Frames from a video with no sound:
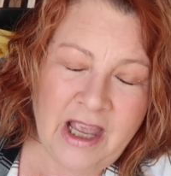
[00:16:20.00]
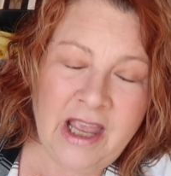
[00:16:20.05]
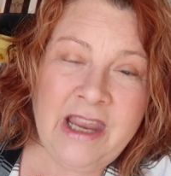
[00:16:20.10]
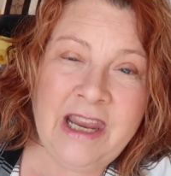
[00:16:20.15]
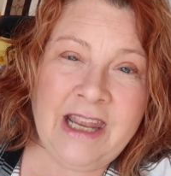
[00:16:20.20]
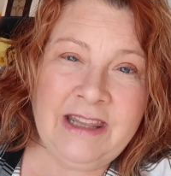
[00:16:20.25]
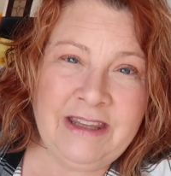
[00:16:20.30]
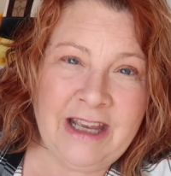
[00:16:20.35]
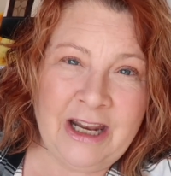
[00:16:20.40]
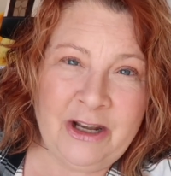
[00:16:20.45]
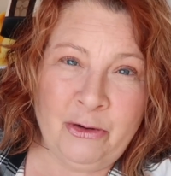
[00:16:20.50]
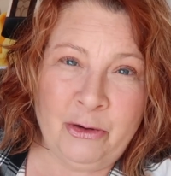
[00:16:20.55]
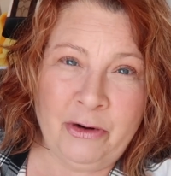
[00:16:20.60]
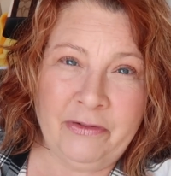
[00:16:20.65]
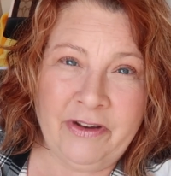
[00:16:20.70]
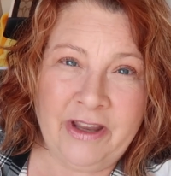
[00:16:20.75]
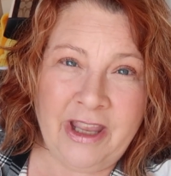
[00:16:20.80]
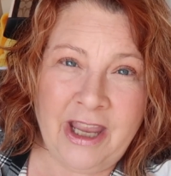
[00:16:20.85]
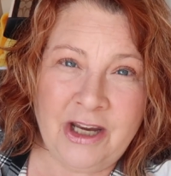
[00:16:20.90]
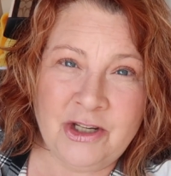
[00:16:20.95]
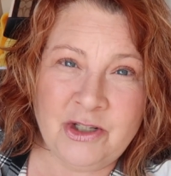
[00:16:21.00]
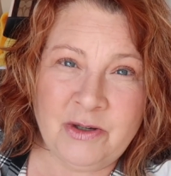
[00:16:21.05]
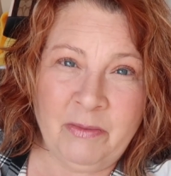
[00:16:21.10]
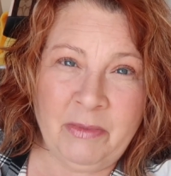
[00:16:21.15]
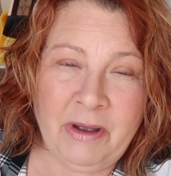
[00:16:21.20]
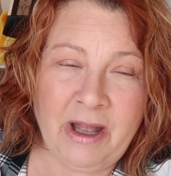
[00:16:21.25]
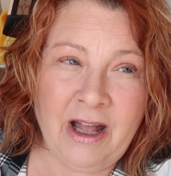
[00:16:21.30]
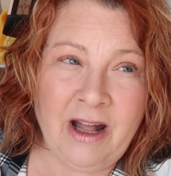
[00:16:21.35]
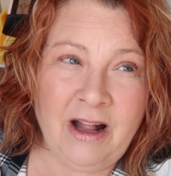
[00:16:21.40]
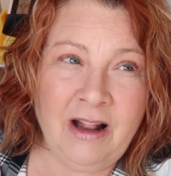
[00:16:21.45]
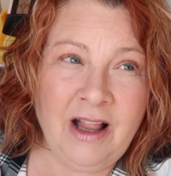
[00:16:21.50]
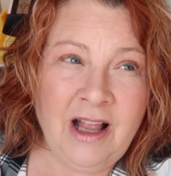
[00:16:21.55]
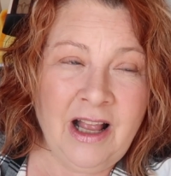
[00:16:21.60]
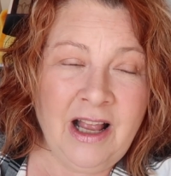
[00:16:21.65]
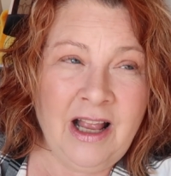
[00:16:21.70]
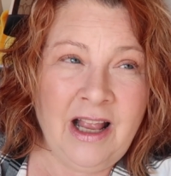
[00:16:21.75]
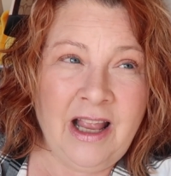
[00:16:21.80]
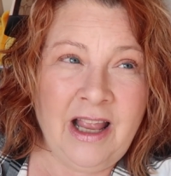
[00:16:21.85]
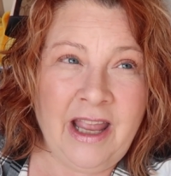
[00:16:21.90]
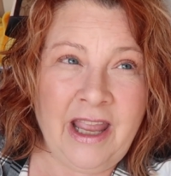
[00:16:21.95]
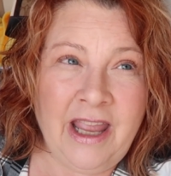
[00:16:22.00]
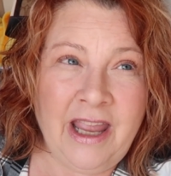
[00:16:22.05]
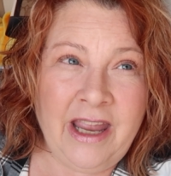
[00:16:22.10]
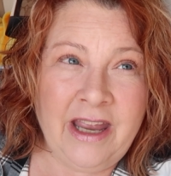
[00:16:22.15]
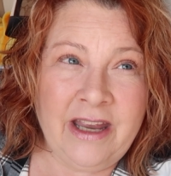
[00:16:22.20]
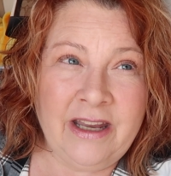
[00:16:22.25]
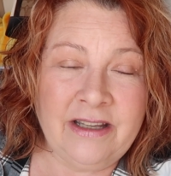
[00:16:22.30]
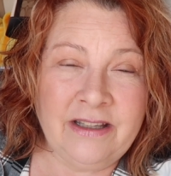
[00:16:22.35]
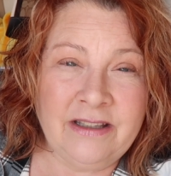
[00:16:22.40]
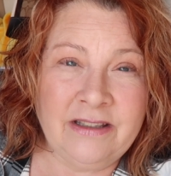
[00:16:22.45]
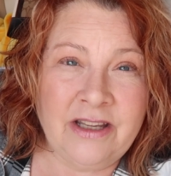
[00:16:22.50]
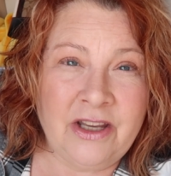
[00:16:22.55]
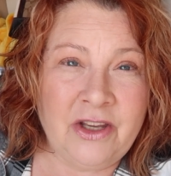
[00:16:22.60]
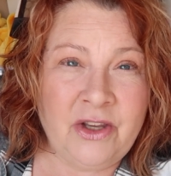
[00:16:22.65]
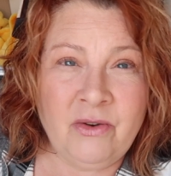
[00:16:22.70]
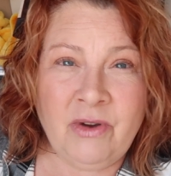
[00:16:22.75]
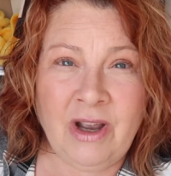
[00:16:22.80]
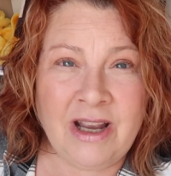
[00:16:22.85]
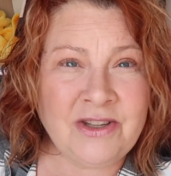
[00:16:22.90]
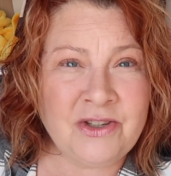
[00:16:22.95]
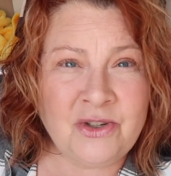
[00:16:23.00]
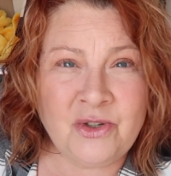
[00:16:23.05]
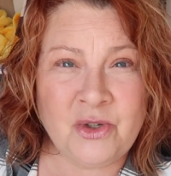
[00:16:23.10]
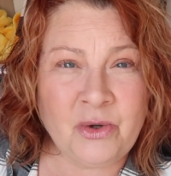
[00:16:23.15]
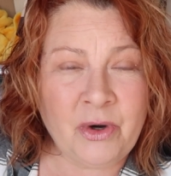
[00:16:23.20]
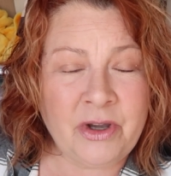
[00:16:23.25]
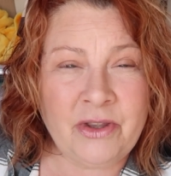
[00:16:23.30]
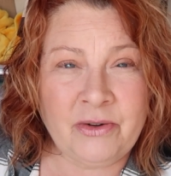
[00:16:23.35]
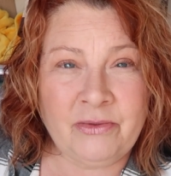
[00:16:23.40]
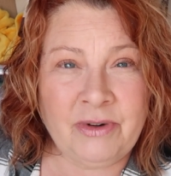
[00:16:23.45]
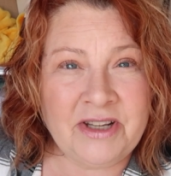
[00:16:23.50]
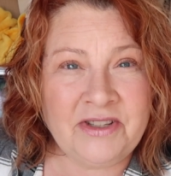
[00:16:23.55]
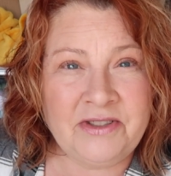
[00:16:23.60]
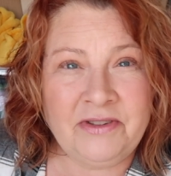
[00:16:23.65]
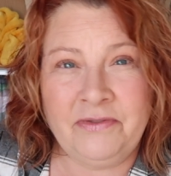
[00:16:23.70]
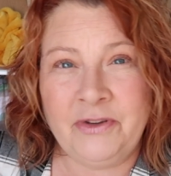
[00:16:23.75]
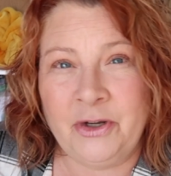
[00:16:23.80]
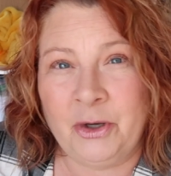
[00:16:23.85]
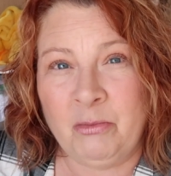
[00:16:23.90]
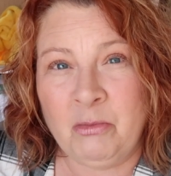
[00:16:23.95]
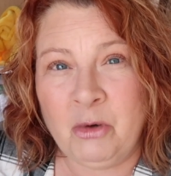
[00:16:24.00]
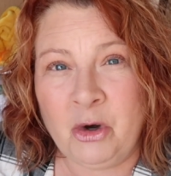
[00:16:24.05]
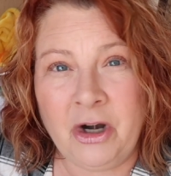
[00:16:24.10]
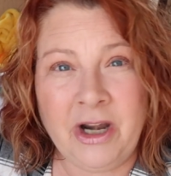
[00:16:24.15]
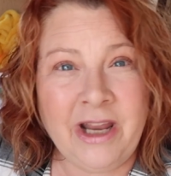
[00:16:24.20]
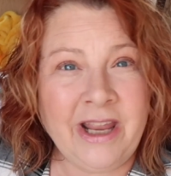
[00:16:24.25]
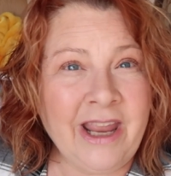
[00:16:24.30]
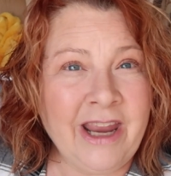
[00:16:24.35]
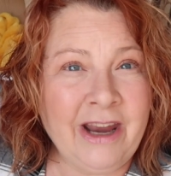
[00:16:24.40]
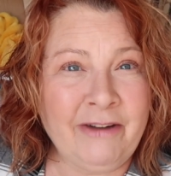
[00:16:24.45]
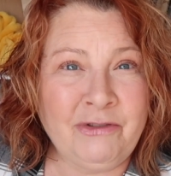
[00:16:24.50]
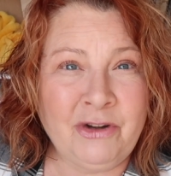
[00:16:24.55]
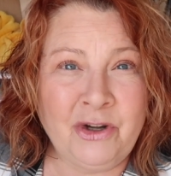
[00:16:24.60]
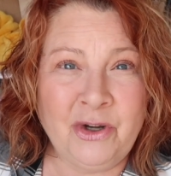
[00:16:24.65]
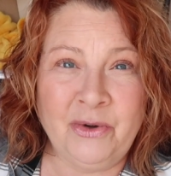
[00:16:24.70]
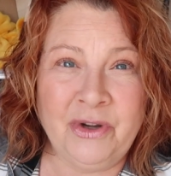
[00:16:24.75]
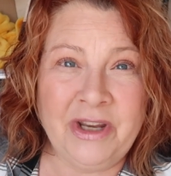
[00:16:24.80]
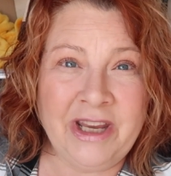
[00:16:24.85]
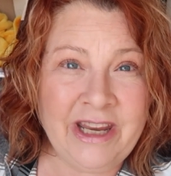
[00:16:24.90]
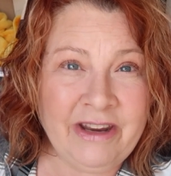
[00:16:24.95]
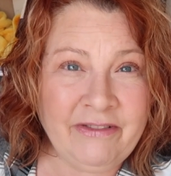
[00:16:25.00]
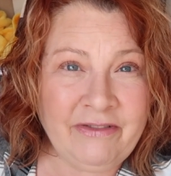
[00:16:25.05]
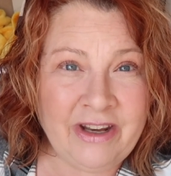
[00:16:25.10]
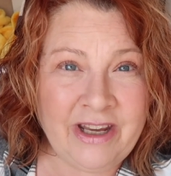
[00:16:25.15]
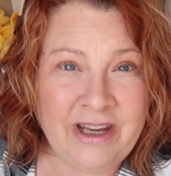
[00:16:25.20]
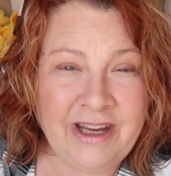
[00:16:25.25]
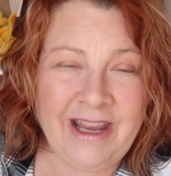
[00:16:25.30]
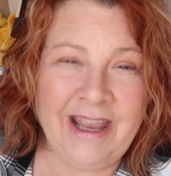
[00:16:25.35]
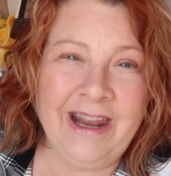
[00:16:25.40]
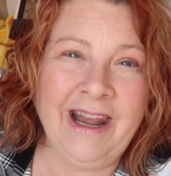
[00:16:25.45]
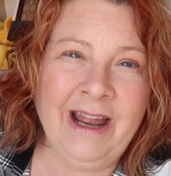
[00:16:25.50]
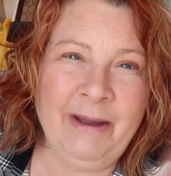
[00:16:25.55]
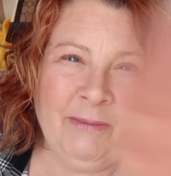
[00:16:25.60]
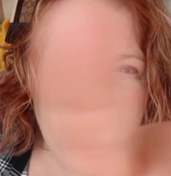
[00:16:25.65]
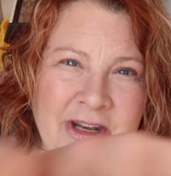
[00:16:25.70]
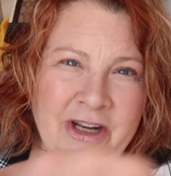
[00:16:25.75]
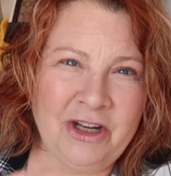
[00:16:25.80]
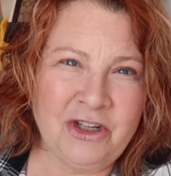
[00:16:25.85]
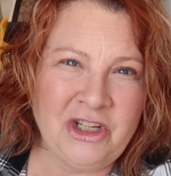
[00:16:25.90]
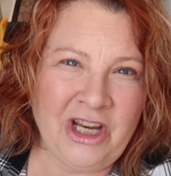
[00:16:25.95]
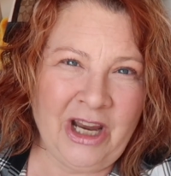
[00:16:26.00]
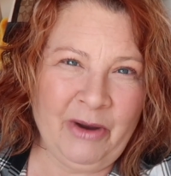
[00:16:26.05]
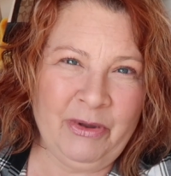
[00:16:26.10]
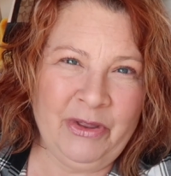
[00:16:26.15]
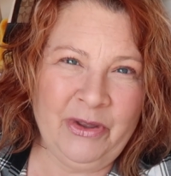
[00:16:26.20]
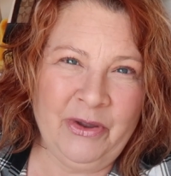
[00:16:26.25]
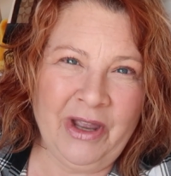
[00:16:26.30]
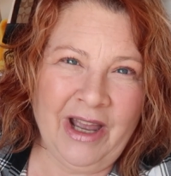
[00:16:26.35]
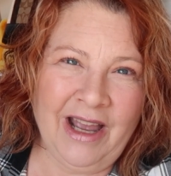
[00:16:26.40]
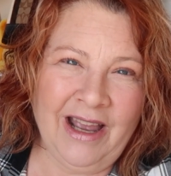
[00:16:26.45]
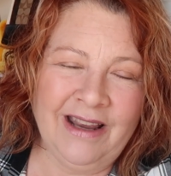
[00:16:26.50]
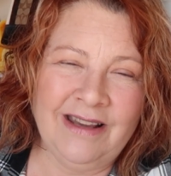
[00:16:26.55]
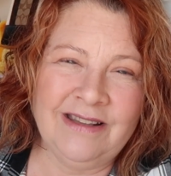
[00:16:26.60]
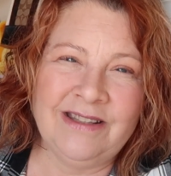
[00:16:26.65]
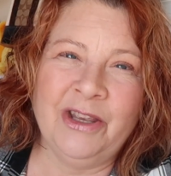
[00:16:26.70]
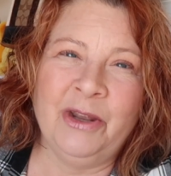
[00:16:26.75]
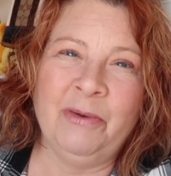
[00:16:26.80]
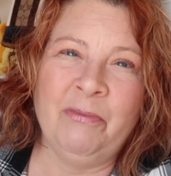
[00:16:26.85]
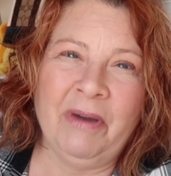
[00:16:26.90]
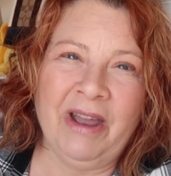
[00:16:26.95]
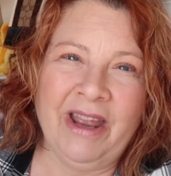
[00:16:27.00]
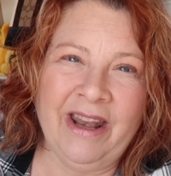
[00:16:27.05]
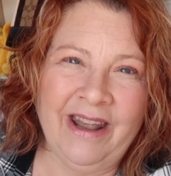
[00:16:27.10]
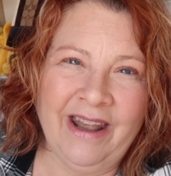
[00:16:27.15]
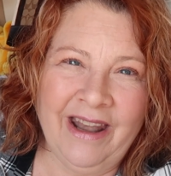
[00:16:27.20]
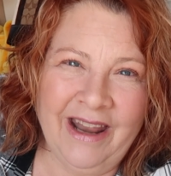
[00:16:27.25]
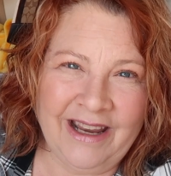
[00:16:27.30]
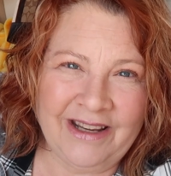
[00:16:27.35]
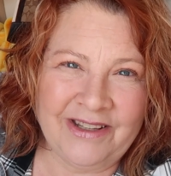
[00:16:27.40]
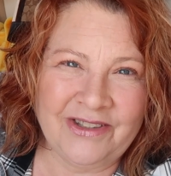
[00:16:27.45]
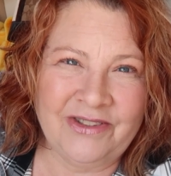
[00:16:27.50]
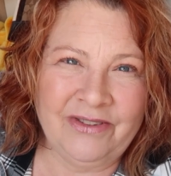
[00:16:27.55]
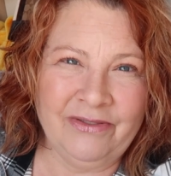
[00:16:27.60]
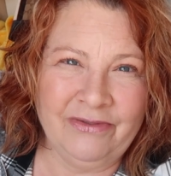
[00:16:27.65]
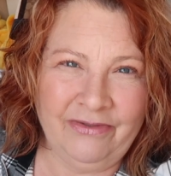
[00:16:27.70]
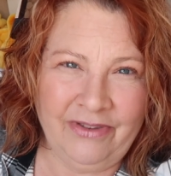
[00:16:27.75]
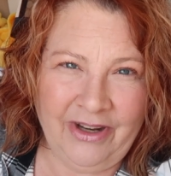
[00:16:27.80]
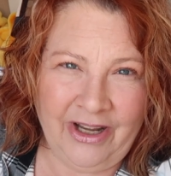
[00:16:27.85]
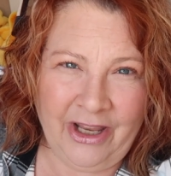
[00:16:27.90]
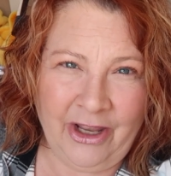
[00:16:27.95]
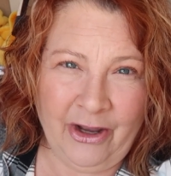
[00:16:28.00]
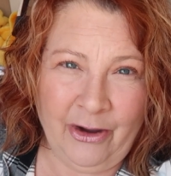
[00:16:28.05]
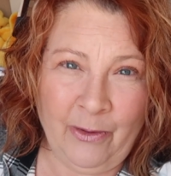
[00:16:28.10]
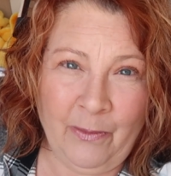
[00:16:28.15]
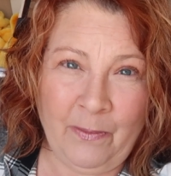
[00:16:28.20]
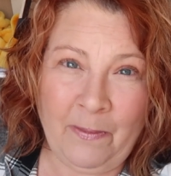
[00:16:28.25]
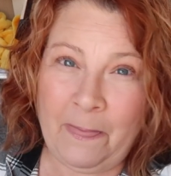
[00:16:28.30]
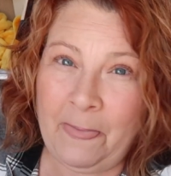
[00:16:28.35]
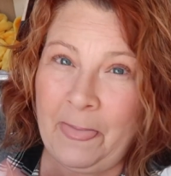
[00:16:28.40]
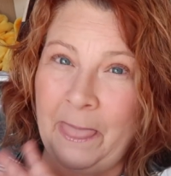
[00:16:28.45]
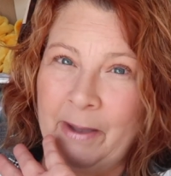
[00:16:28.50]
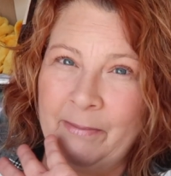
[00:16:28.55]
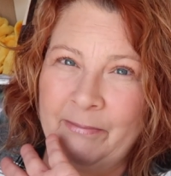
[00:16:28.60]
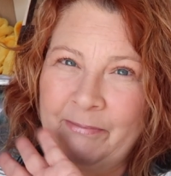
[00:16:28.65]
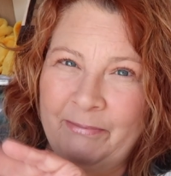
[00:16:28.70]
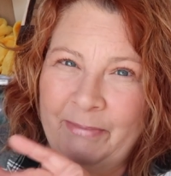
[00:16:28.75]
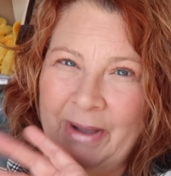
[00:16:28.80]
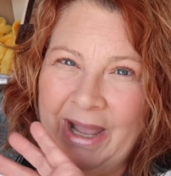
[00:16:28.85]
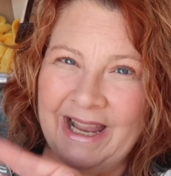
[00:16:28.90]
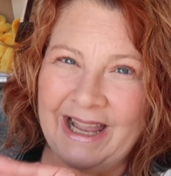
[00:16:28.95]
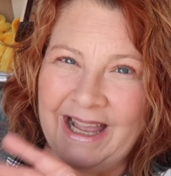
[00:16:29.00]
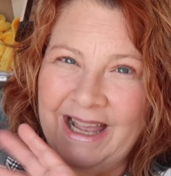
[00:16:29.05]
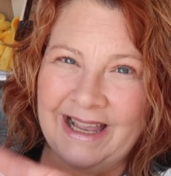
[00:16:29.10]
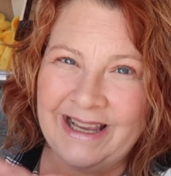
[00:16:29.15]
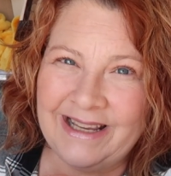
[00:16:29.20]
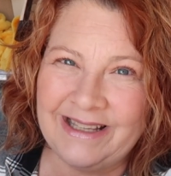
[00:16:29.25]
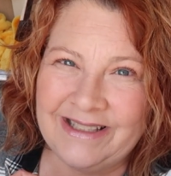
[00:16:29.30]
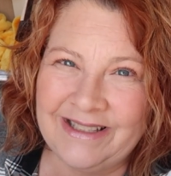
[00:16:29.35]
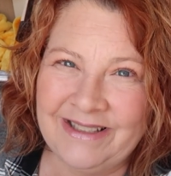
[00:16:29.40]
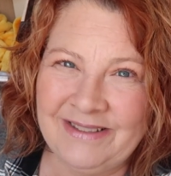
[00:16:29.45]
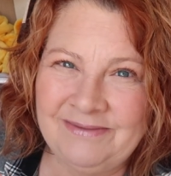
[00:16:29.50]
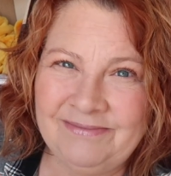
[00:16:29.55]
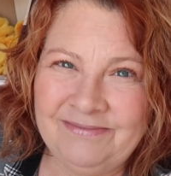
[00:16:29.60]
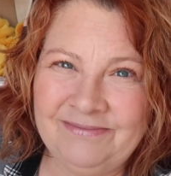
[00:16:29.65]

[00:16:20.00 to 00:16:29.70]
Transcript: Hit that notification bell, and you guys enjoy the rest of your morning, afternoon, evening, and I'm going to chat with you guys in my next video. Bye, guys.